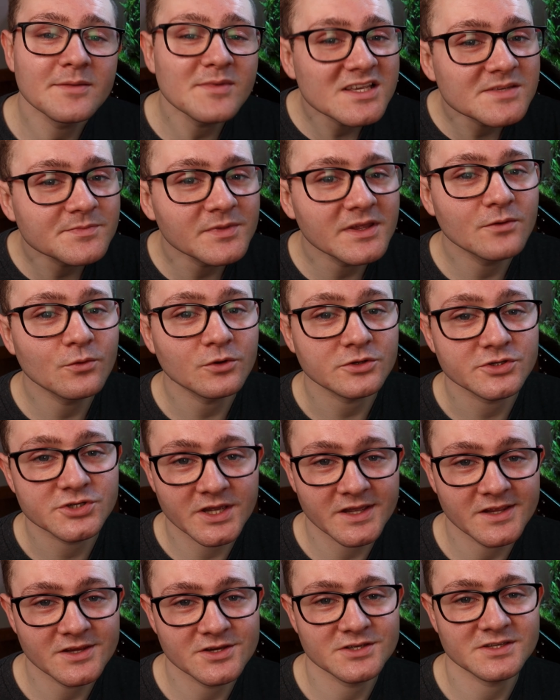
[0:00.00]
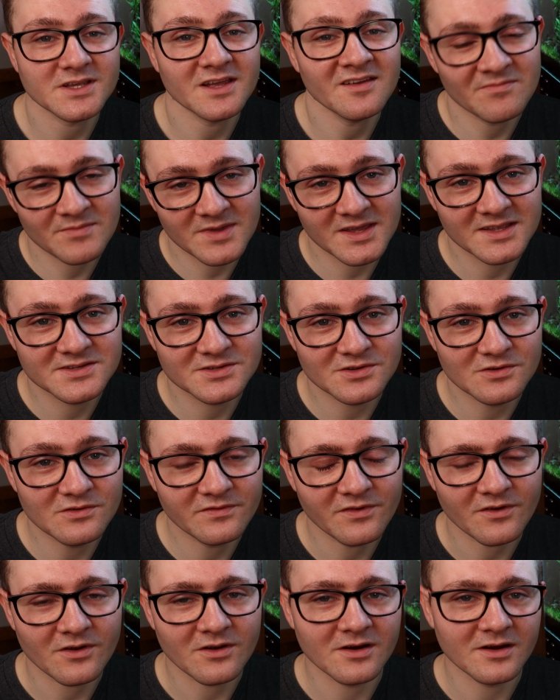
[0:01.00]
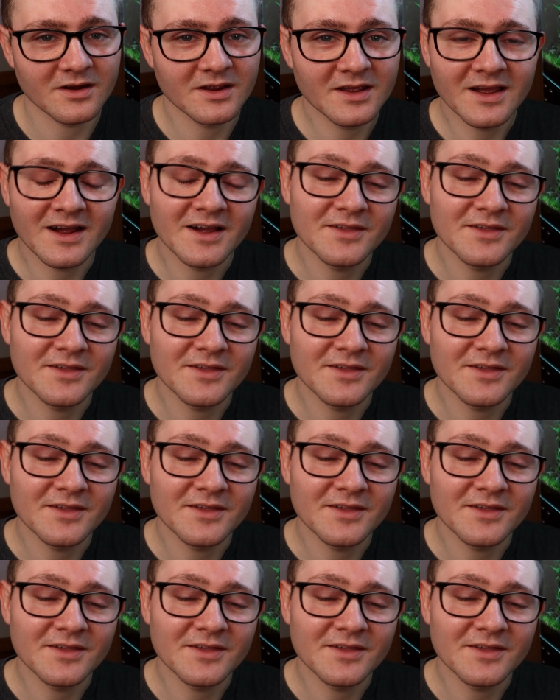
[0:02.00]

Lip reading: Let me explain what changes I've made so far.